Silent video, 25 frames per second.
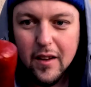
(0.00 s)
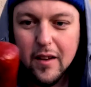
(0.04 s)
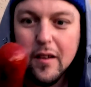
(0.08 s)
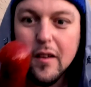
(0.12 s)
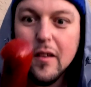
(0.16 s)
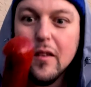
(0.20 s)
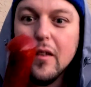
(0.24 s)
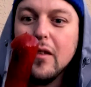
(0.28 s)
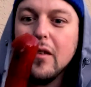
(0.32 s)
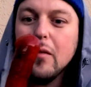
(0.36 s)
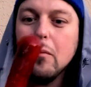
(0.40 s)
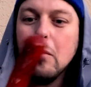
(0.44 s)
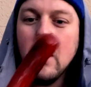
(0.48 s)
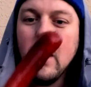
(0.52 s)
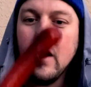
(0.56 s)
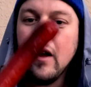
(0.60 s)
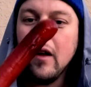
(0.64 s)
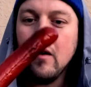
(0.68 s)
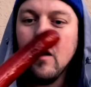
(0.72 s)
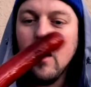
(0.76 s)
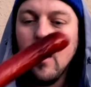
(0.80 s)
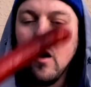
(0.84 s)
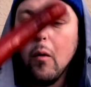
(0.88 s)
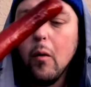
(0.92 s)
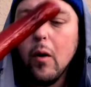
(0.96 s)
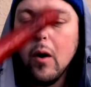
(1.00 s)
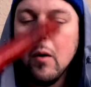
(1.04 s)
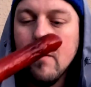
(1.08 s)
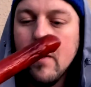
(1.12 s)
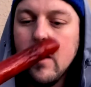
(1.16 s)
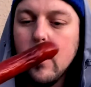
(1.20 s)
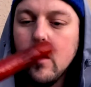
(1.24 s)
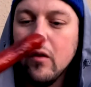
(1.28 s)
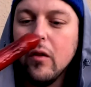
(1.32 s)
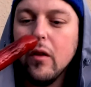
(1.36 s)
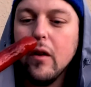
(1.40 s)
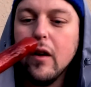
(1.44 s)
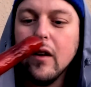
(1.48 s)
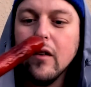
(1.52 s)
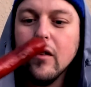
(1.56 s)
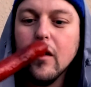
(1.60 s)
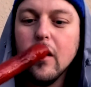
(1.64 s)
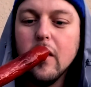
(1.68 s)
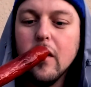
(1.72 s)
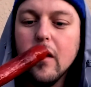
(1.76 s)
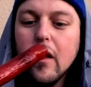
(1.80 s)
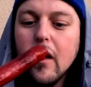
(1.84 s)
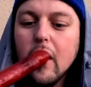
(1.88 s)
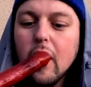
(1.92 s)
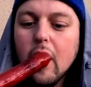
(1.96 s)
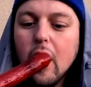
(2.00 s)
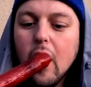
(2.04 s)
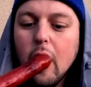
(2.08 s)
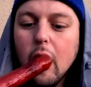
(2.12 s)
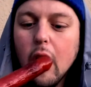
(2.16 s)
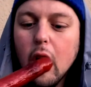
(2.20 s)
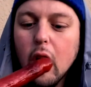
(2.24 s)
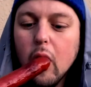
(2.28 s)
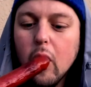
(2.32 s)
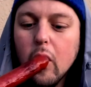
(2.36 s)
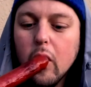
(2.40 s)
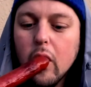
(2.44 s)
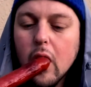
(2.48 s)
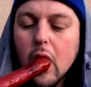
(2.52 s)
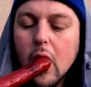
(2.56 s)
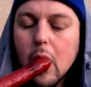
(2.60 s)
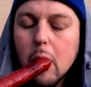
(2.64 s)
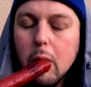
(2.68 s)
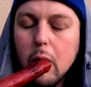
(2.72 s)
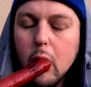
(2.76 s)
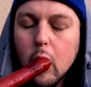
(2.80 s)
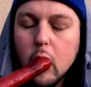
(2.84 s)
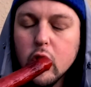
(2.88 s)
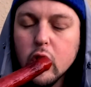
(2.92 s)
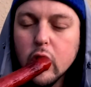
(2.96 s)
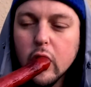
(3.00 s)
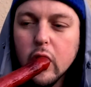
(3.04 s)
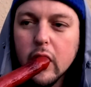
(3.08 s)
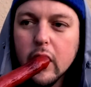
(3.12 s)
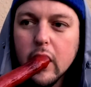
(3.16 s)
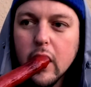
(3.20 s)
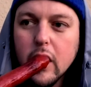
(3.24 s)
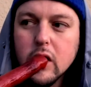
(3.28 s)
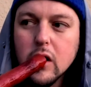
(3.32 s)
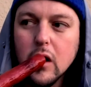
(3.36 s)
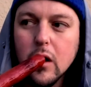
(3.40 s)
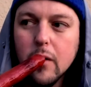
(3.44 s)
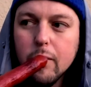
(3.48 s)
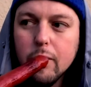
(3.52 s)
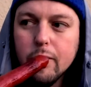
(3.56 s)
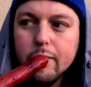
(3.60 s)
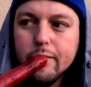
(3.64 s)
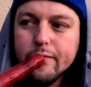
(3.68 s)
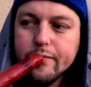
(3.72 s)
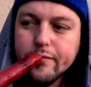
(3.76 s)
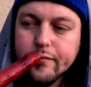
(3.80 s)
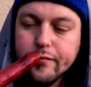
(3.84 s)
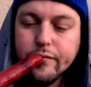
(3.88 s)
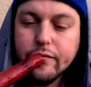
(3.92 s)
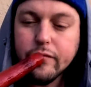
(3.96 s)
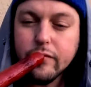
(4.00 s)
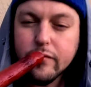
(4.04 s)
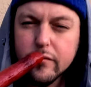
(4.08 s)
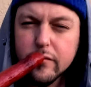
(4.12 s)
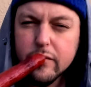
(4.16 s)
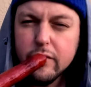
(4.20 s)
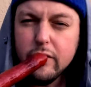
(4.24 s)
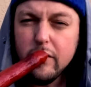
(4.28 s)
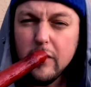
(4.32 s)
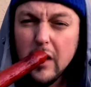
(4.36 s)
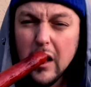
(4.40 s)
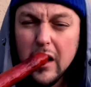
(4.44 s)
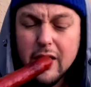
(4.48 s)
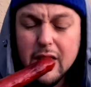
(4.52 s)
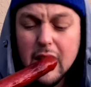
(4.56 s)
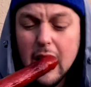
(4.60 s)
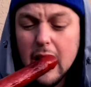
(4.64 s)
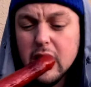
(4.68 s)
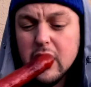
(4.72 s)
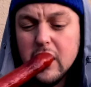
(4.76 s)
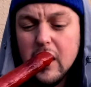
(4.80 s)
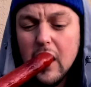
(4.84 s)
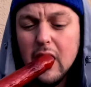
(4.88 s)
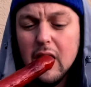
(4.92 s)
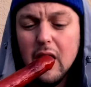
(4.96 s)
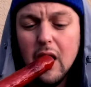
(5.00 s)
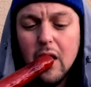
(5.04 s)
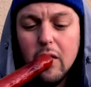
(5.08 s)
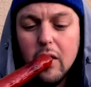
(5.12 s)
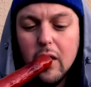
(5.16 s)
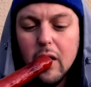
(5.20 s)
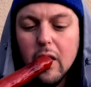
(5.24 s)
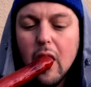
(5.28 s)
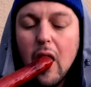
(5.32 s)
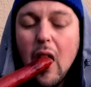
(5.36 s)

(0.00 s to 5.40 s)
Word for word: It's my uh, one of my new things on the on the low carb, no sugar ketchup. It's actually I love it.